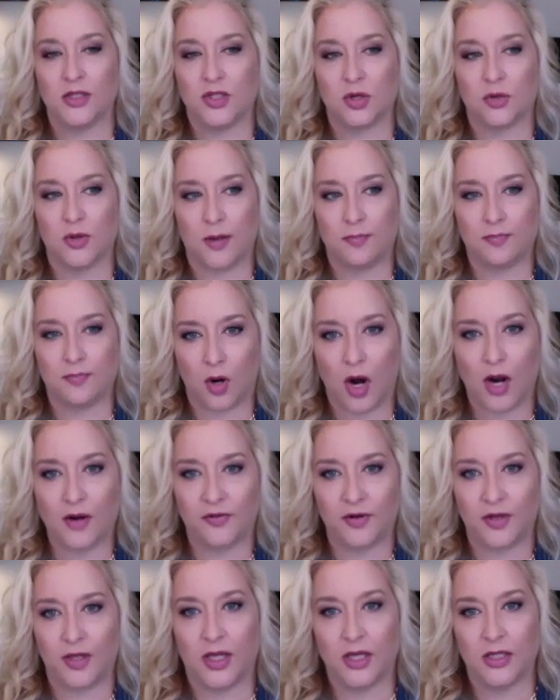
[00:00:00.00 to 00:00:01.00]
so that
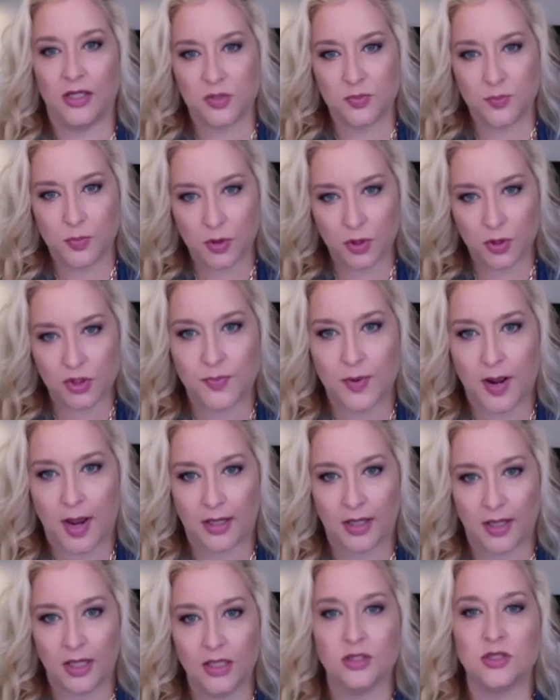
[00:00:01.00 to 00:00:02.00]
profit gets pushed back
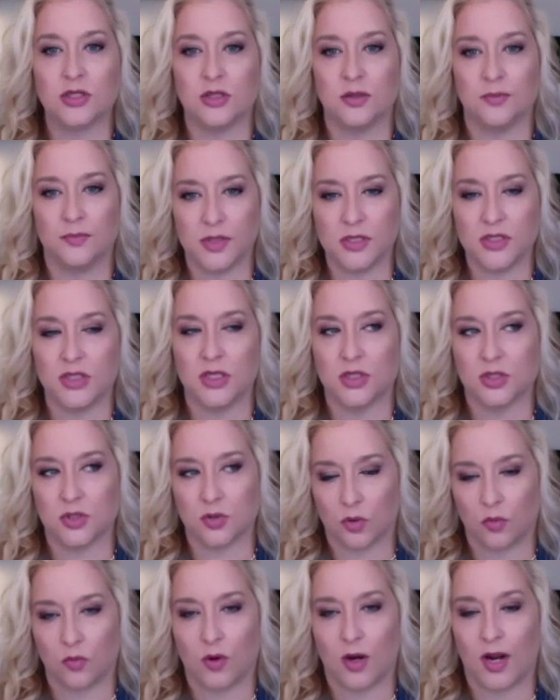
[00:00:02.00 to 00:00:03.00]
into the business
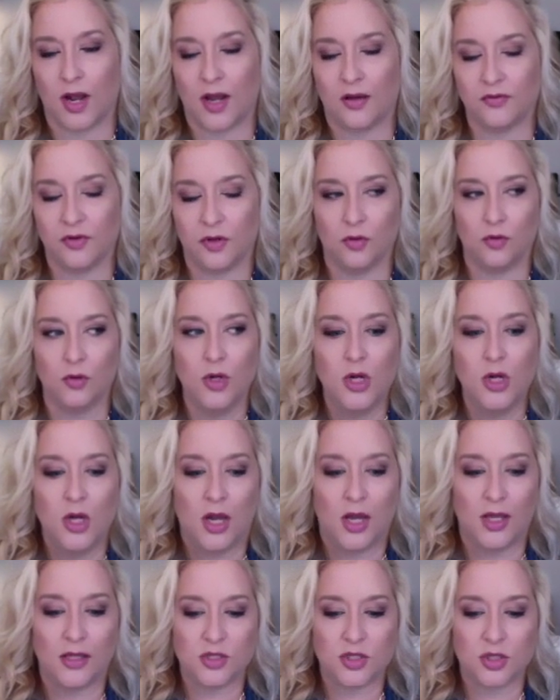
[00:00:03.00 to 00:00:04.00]
or what have you
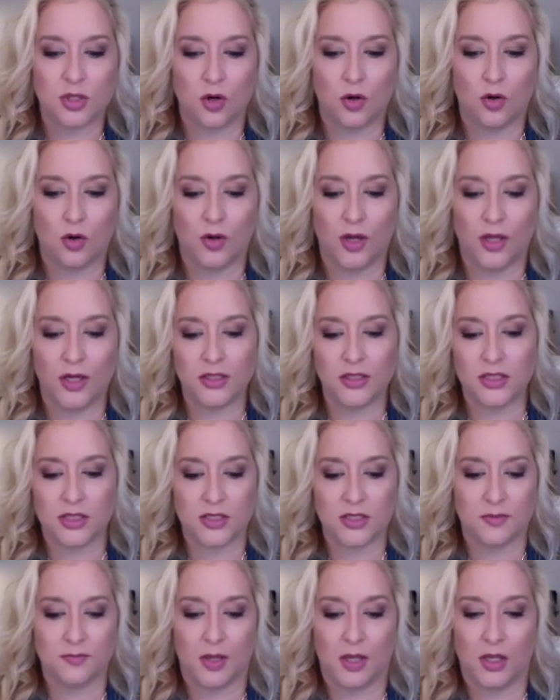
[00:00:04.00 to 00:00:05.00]
and so, and it
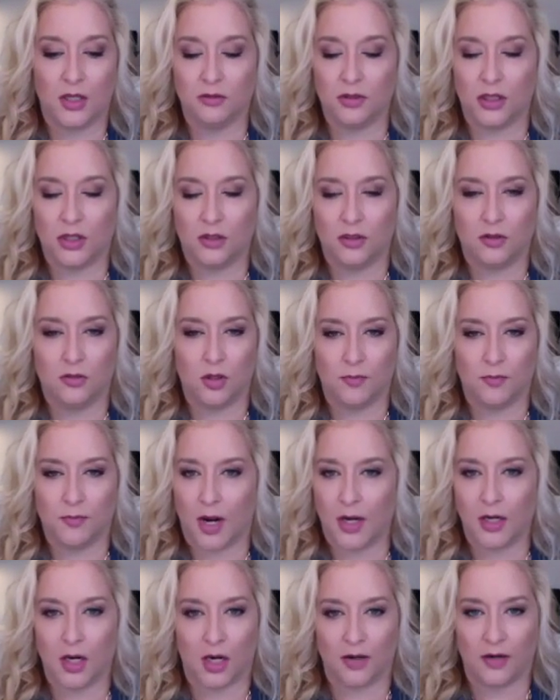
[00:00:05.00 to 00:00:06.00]
doesn't mean that you
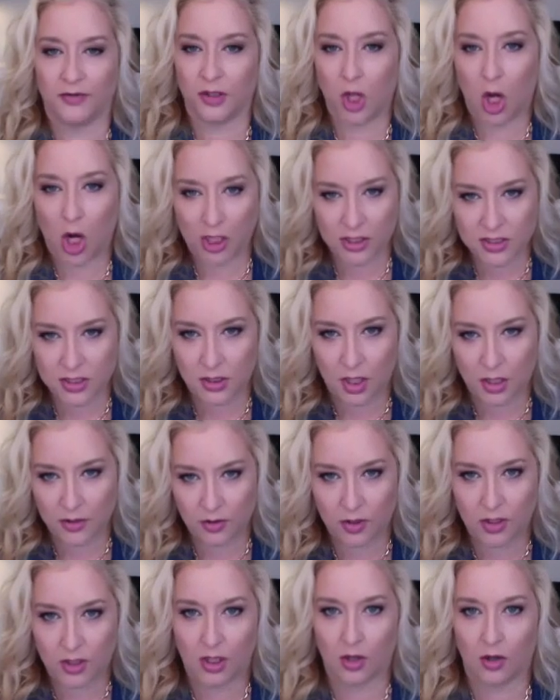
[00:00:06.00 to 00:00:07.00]
might not have a loss
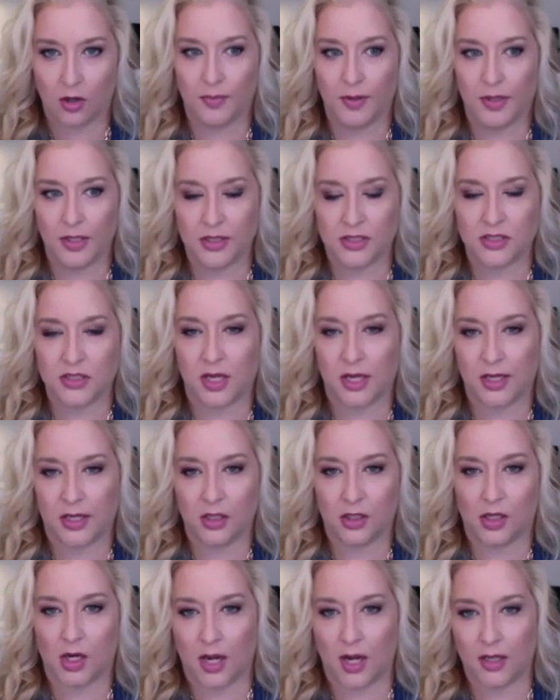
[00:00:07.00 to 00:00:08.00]
another year, but it's like
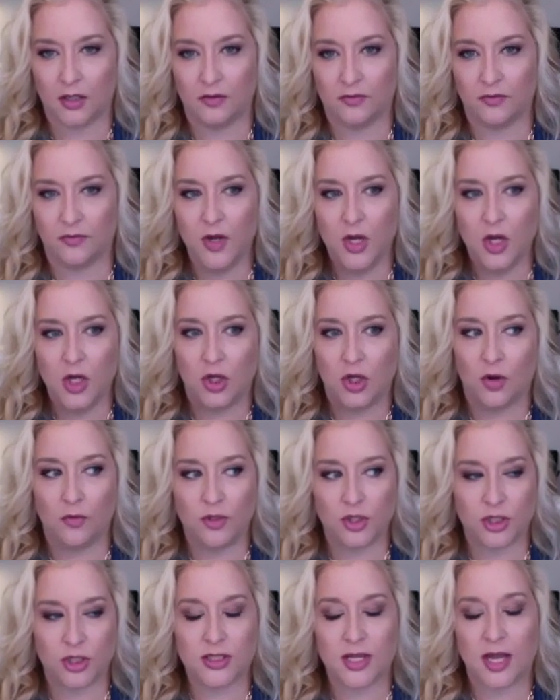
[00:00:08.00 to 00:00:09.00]
it kind of, you
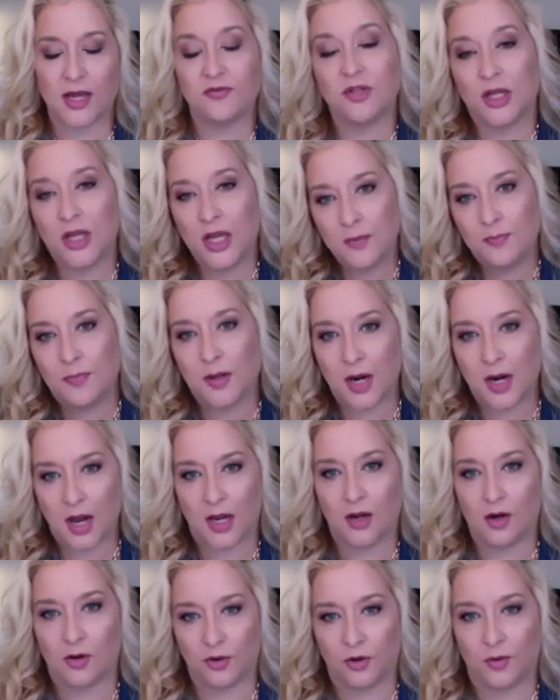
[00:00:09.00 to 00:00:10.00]
just have to keep an
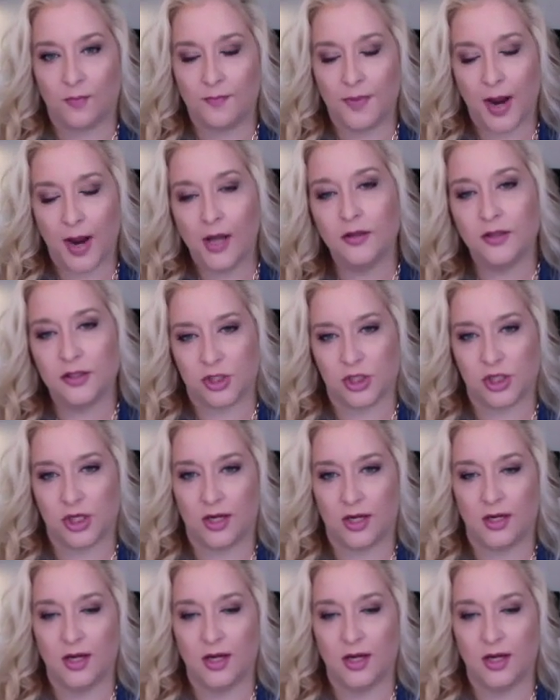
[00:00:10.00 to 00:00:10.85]
eye on your balance sheet.